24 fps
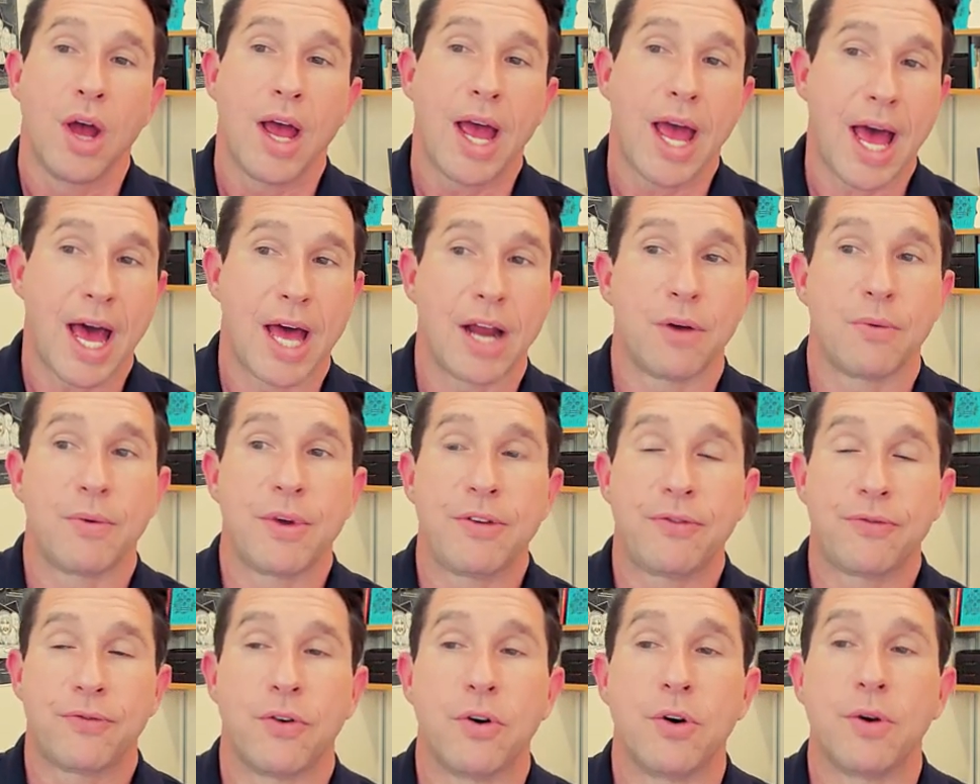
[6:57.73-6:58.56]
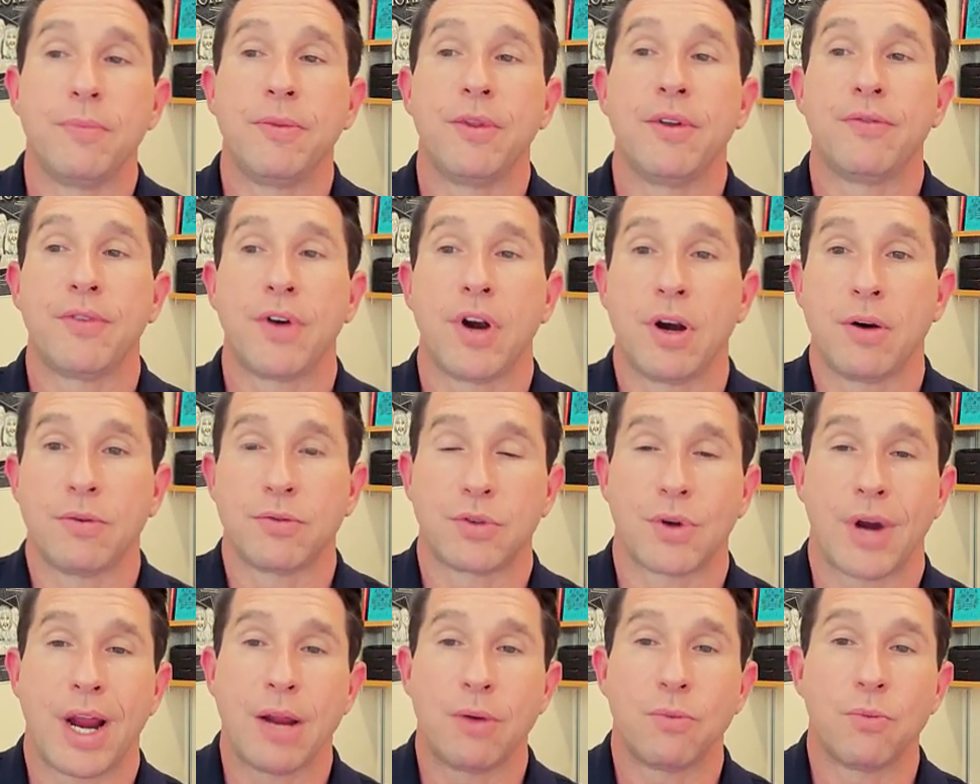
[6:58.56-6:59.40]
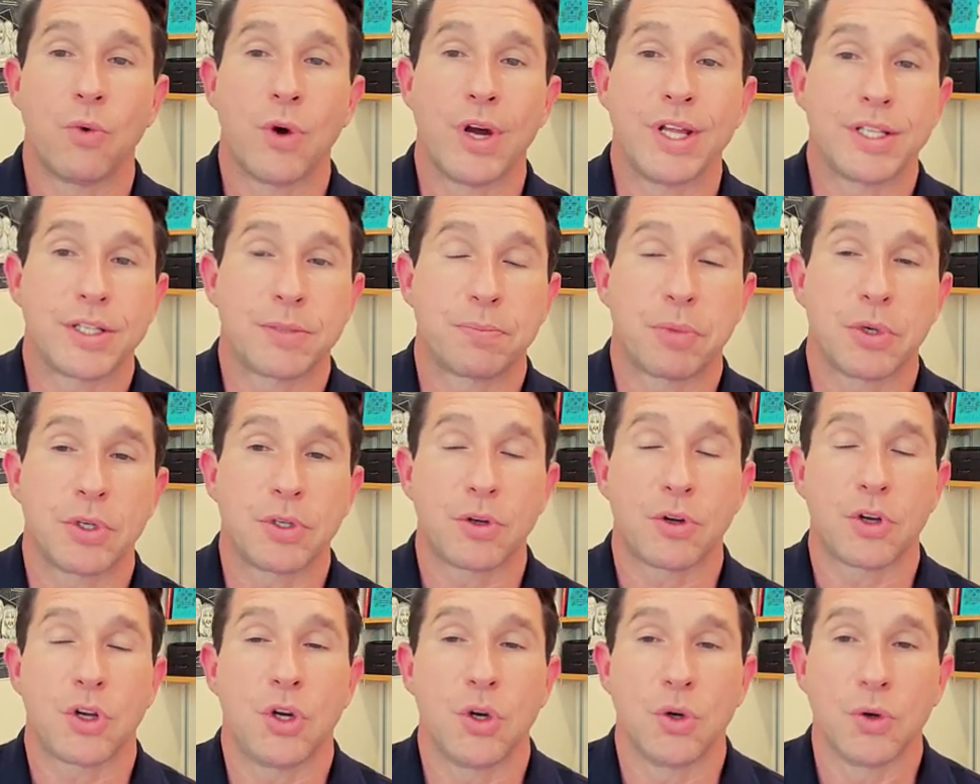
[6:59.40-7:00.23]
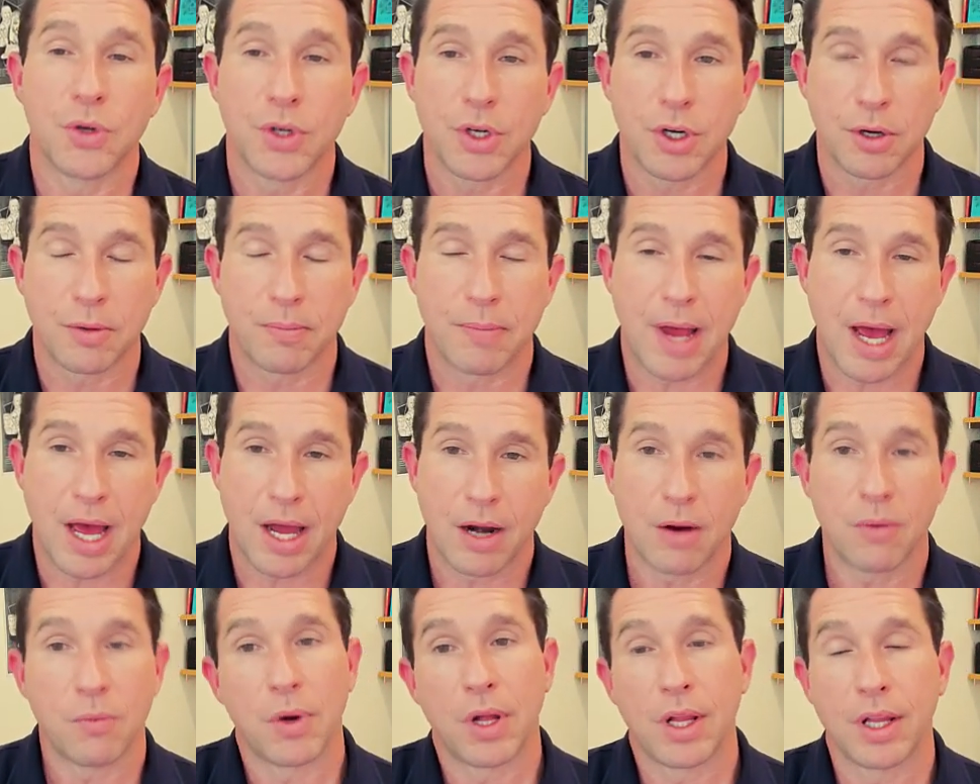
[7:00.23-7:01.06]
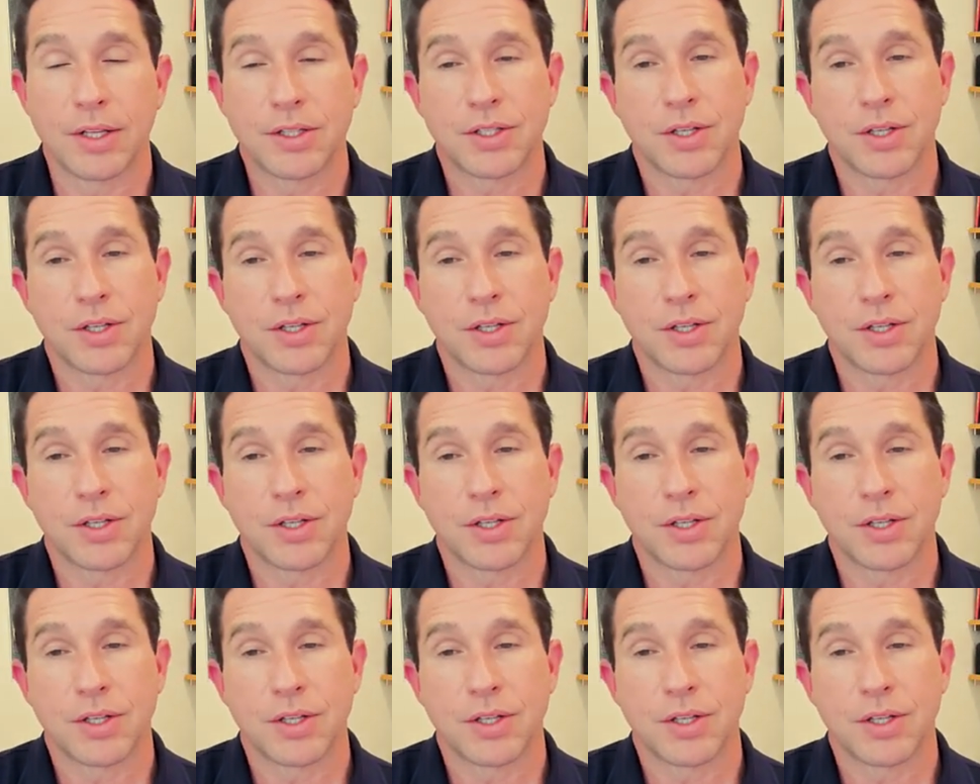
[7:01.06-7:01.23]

How do we form the verbs, right? What's peculiar about it? Well, it's